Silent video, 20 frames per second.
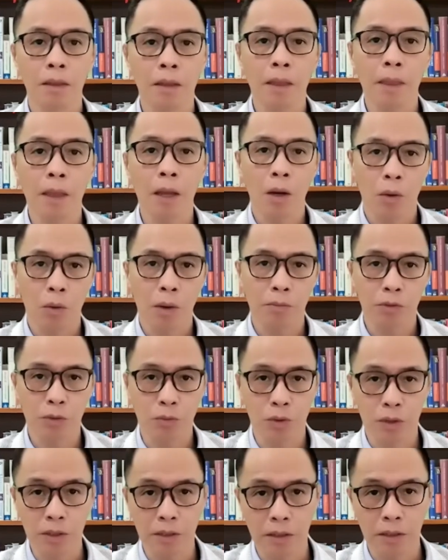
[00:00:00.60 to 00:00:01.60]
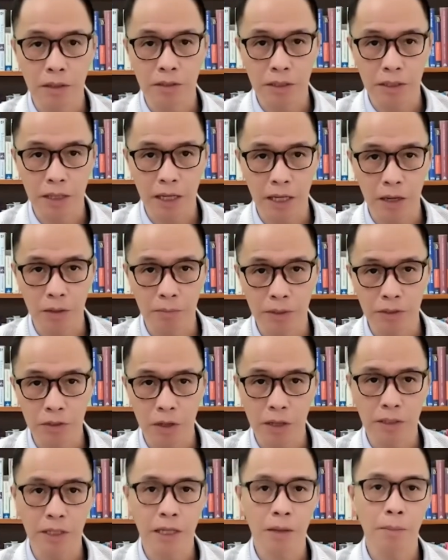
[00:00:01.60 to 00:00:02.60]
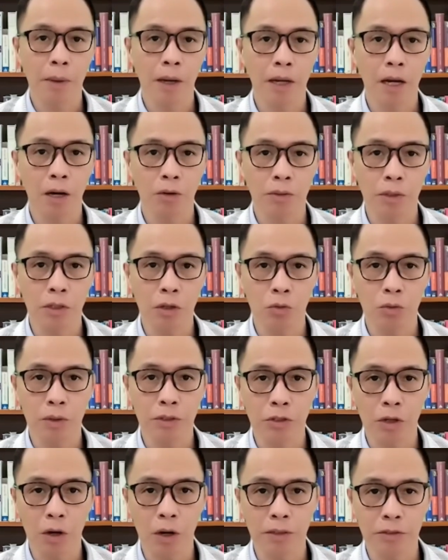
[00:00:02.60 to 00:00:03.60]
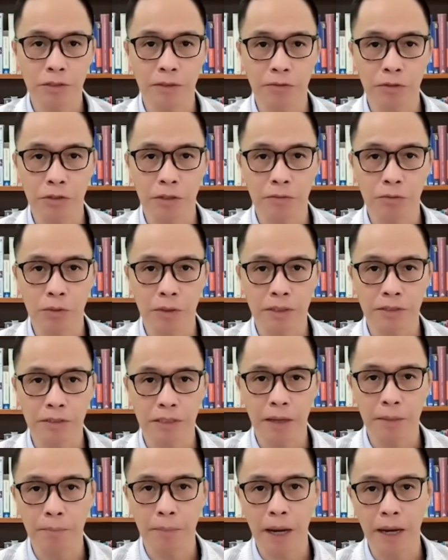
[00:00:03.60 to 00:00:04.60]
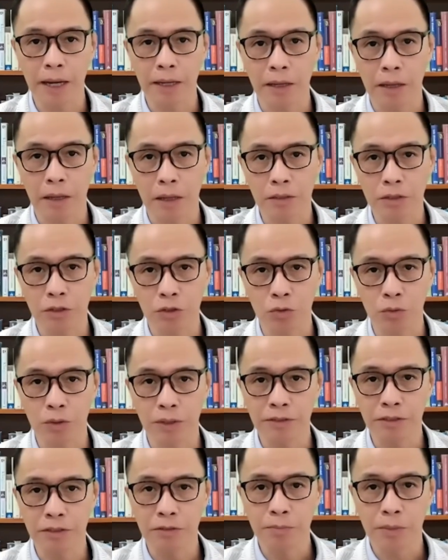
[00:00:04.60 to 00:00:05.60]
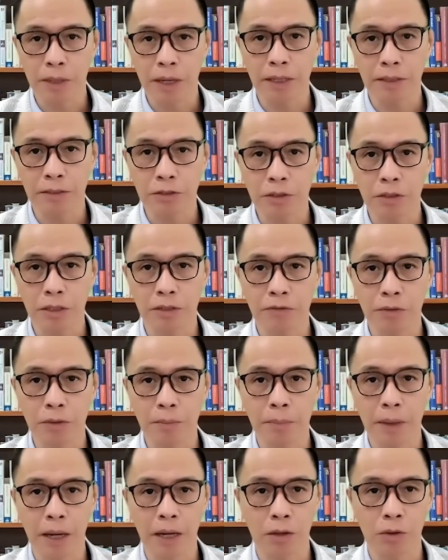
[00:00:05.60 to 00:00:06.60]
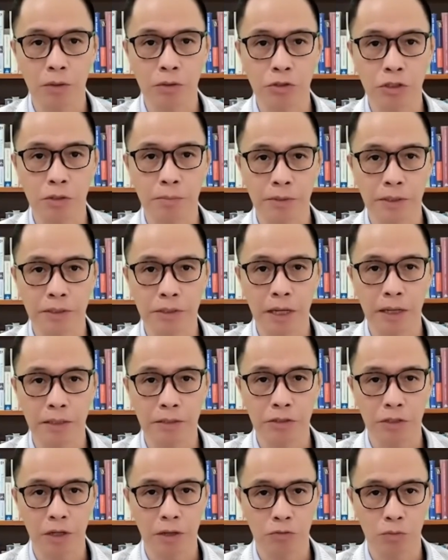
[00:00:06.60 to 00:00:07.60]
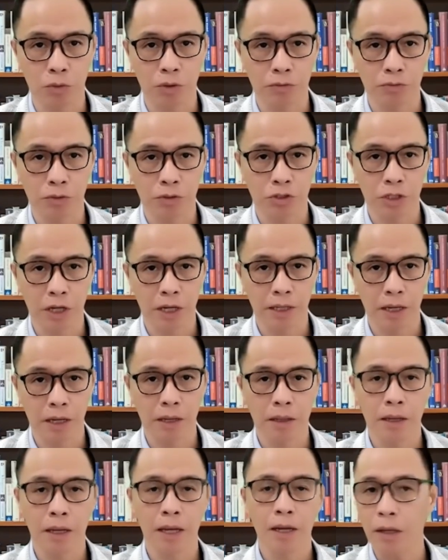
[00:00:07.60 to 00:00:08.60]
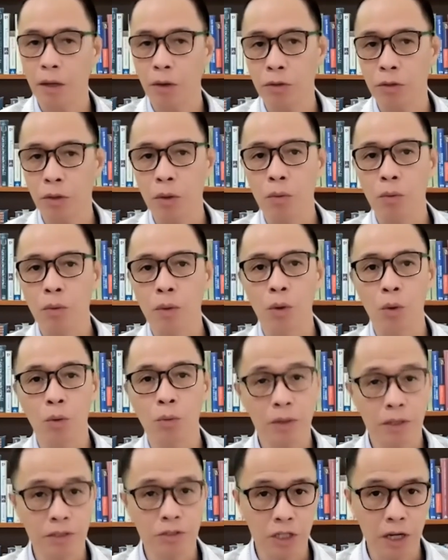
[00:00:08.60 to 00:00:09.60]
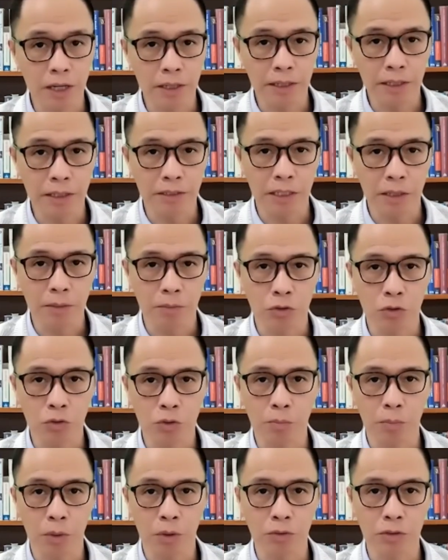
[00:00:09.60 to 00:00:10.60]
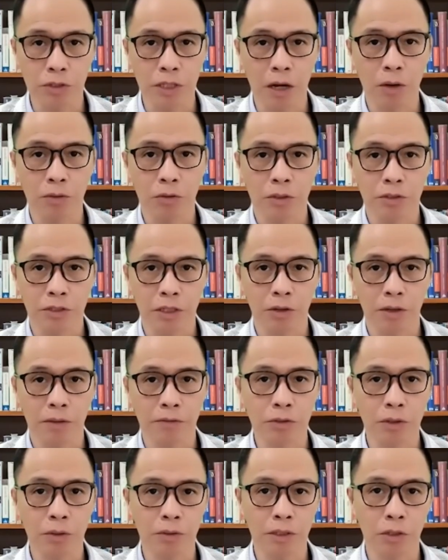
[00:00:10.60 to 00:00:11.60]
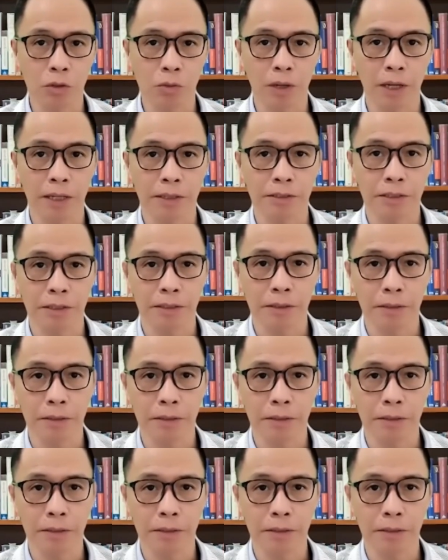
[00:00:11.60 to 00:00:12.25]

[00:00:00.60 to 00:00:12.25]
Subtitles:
Hello everyone, today I'll be talking about how the US hawks have suffered a setback. The US is planning to lift the ban on chip design software for China, and also, only China is able to impose counter-tariffs on the US.